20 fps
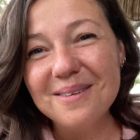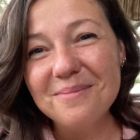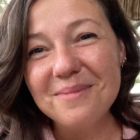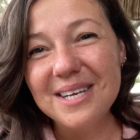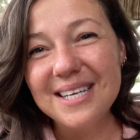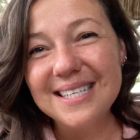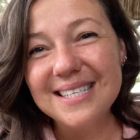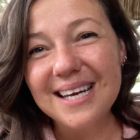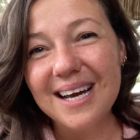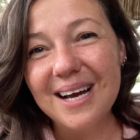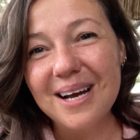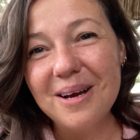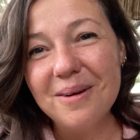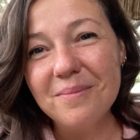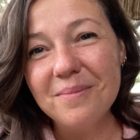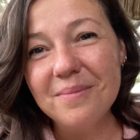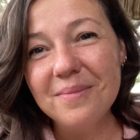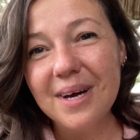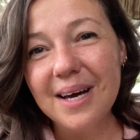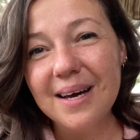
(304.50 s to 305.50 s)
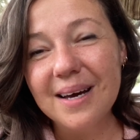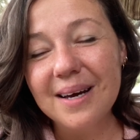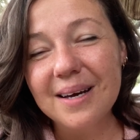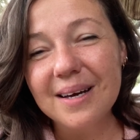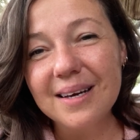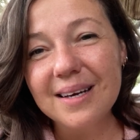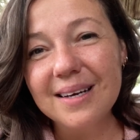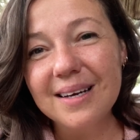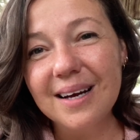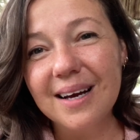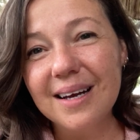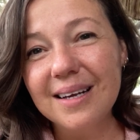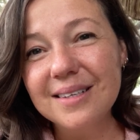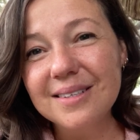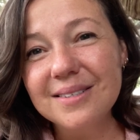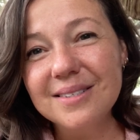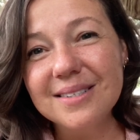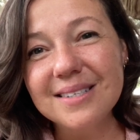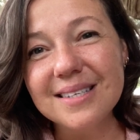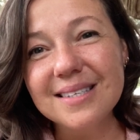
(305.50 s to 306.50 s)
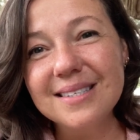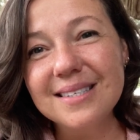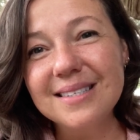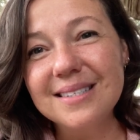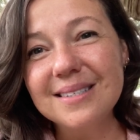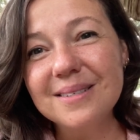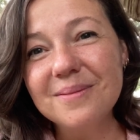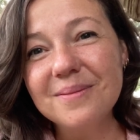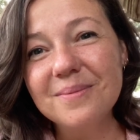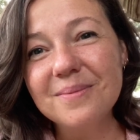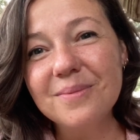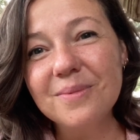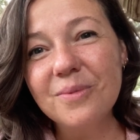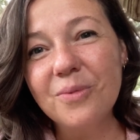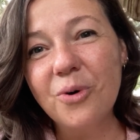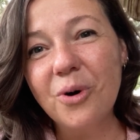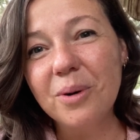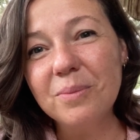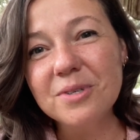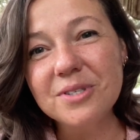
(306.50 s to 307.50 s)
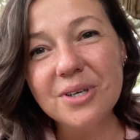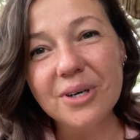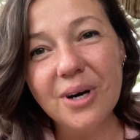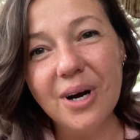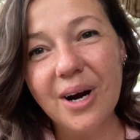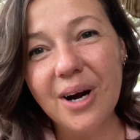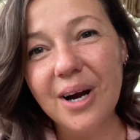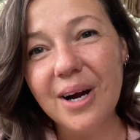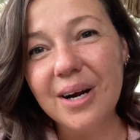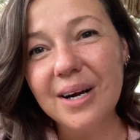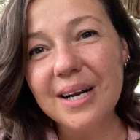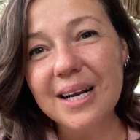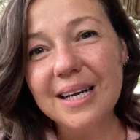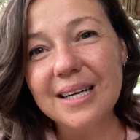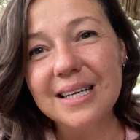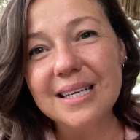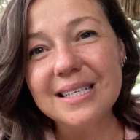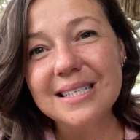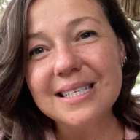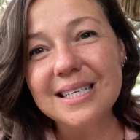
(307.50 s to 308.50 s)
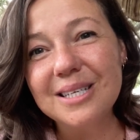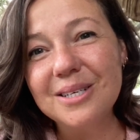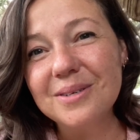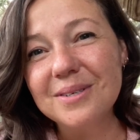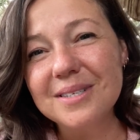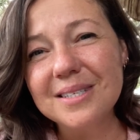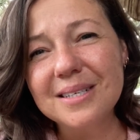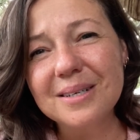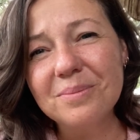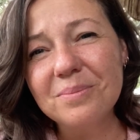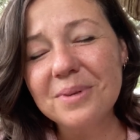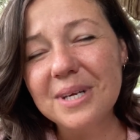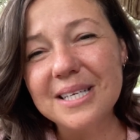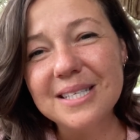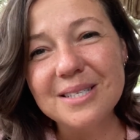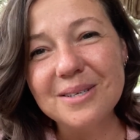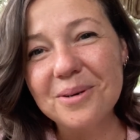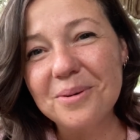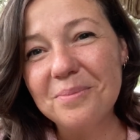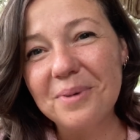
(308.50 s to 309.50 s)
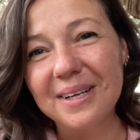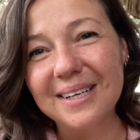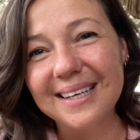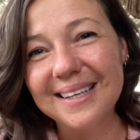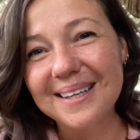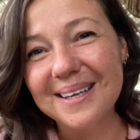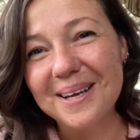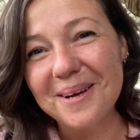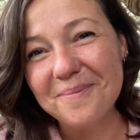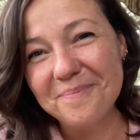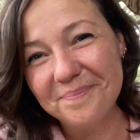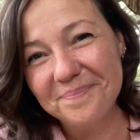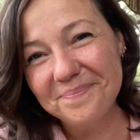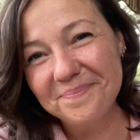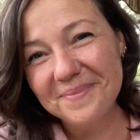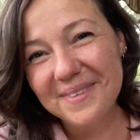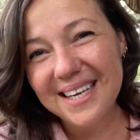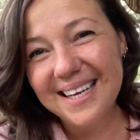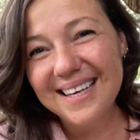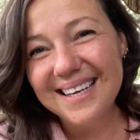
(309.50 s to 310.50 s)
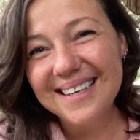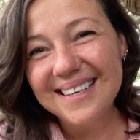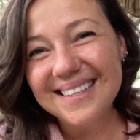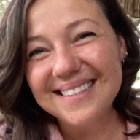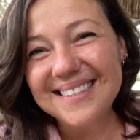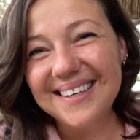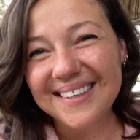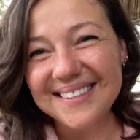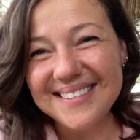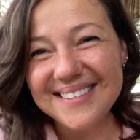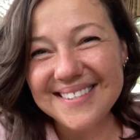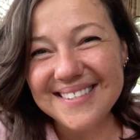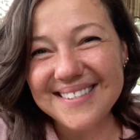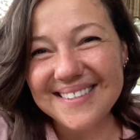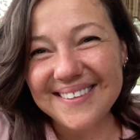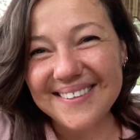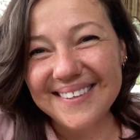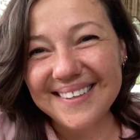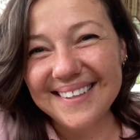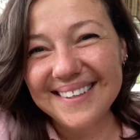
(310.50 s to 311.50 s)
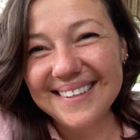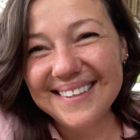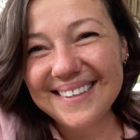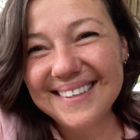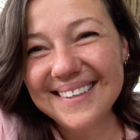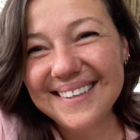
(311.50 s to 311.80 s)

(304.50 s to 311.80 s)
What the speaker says: in the meantime, God just warms your heart and continues to bless you abundantly. Talk to you soon.